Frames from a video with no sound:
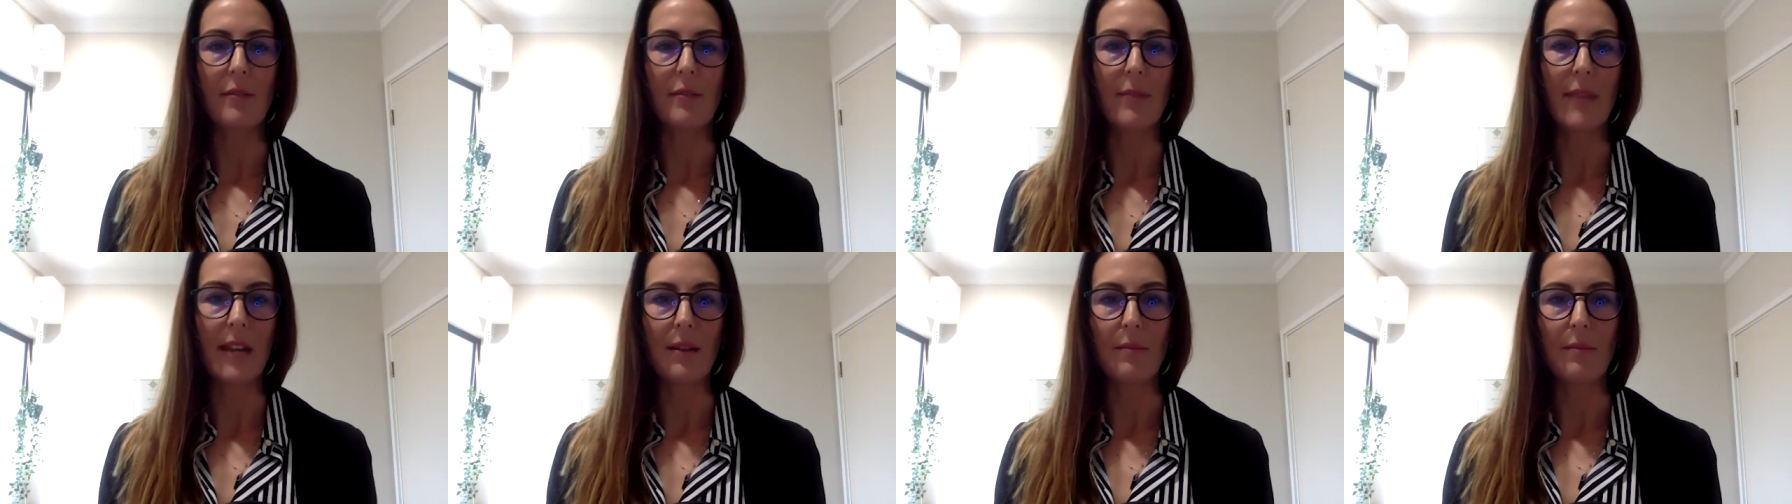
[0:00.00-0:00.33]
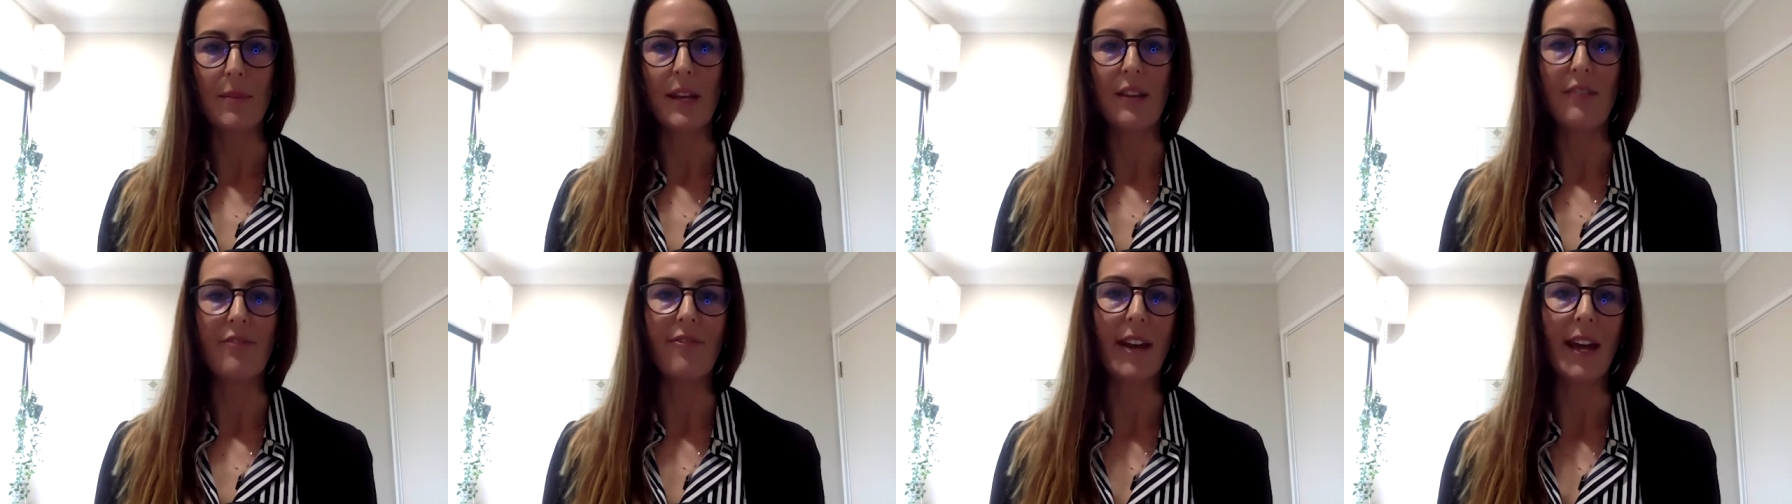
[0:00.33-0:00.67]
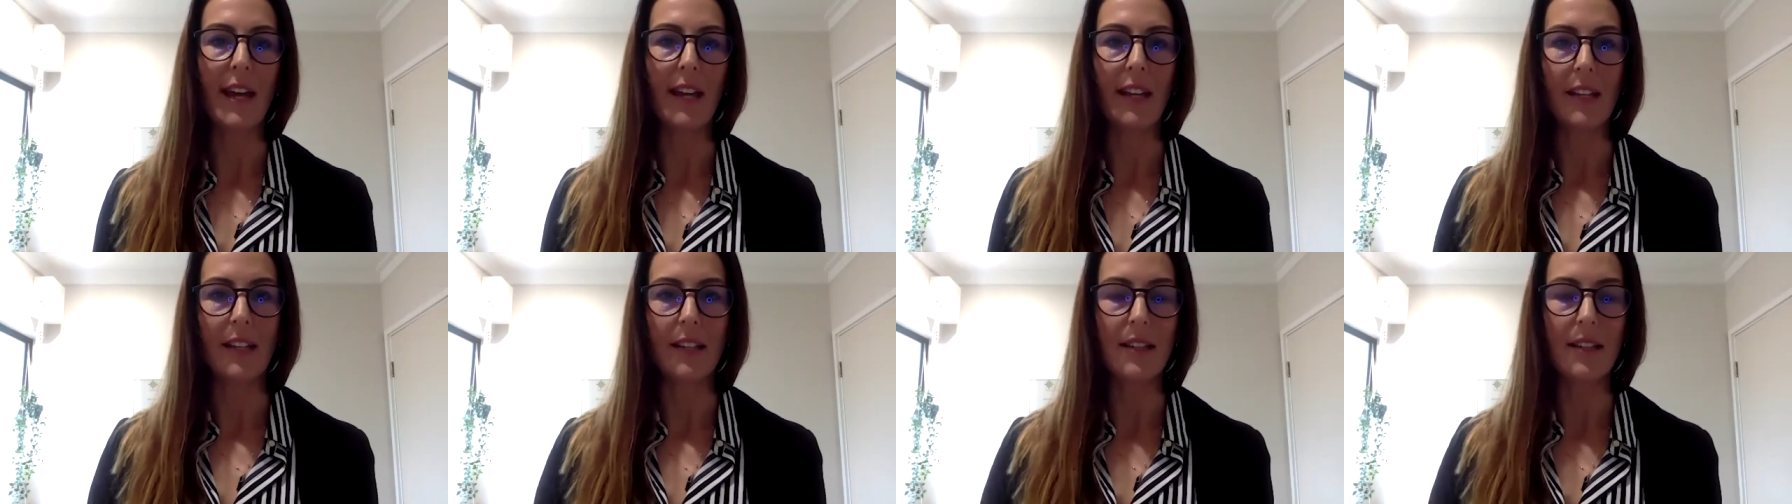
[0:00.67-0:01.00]
being big
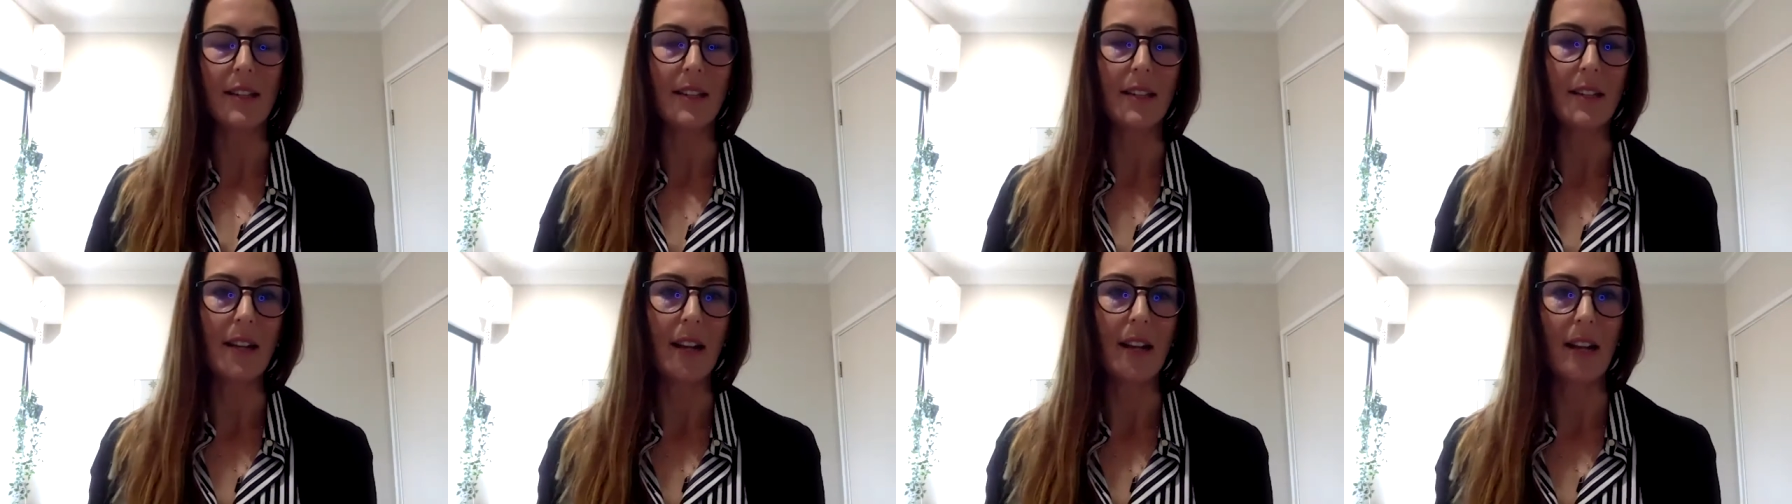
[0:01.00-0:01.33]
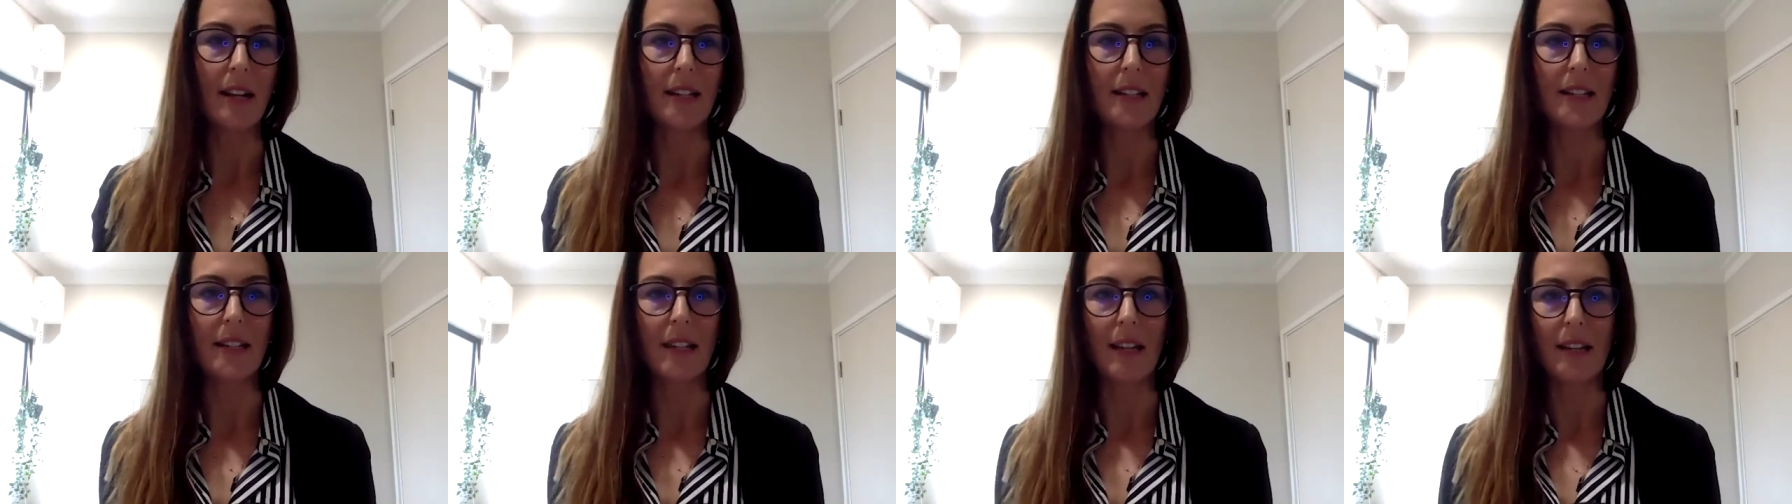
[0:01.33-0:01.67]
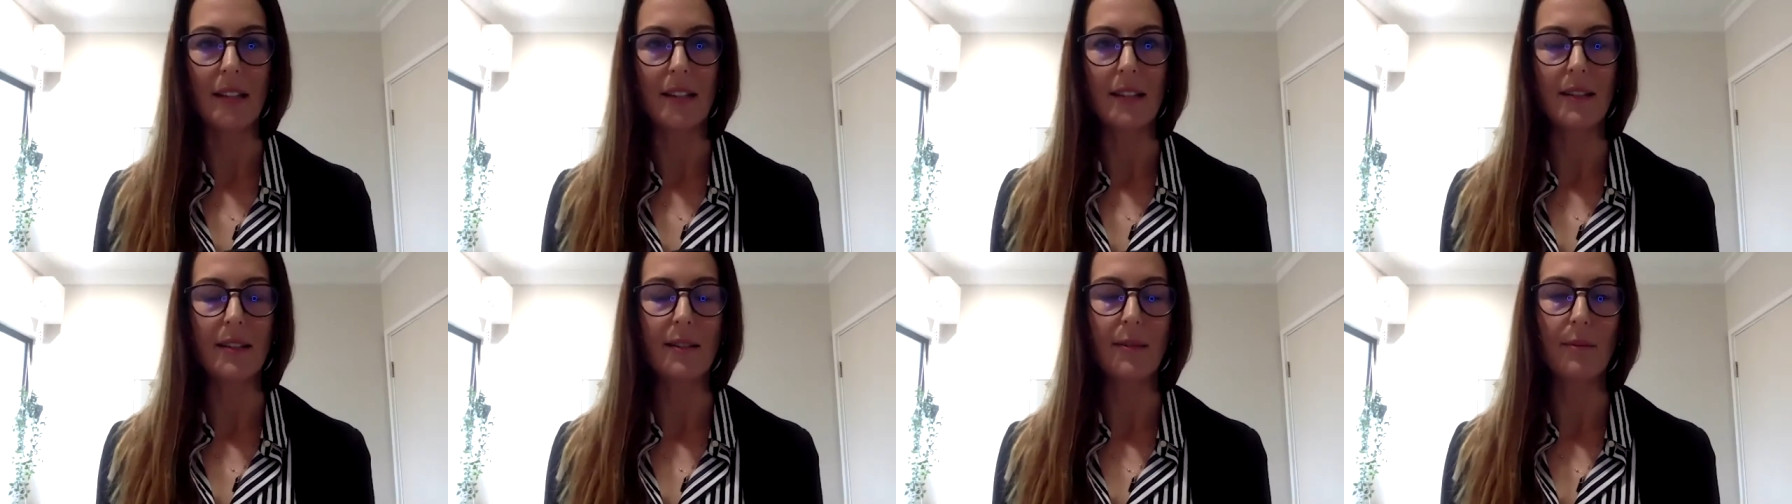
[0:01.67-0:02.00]
failures in, in a
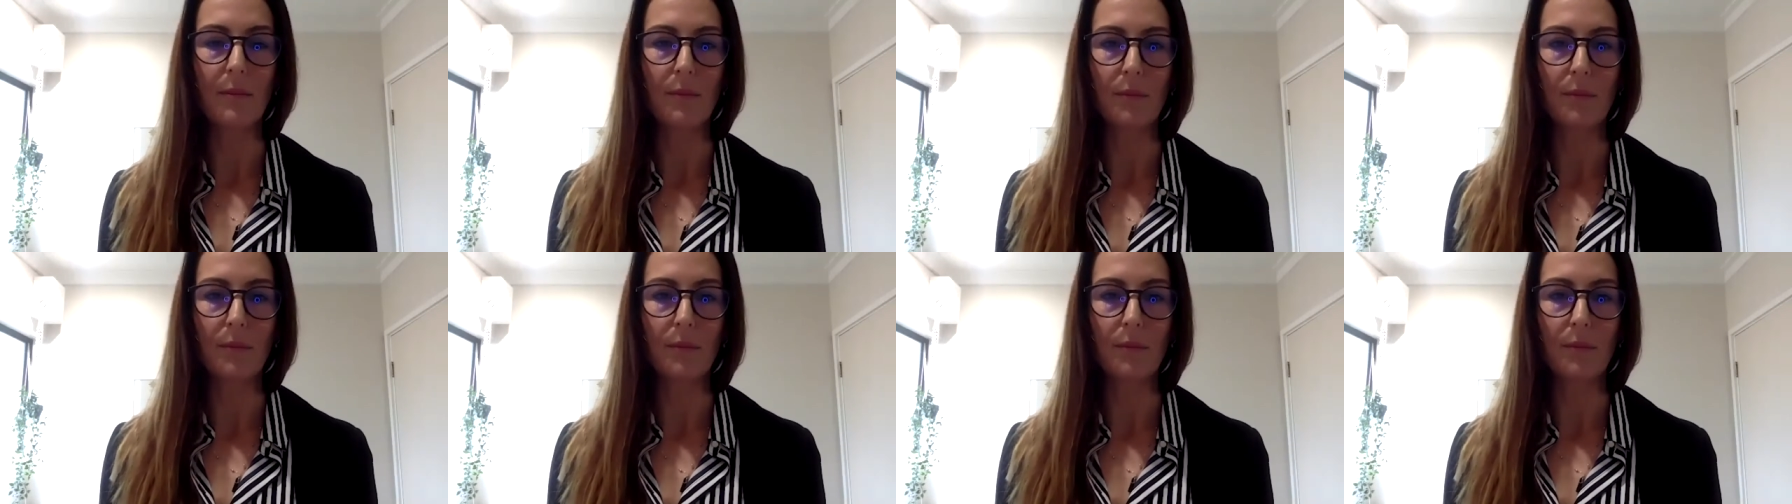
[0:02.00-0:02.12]
sense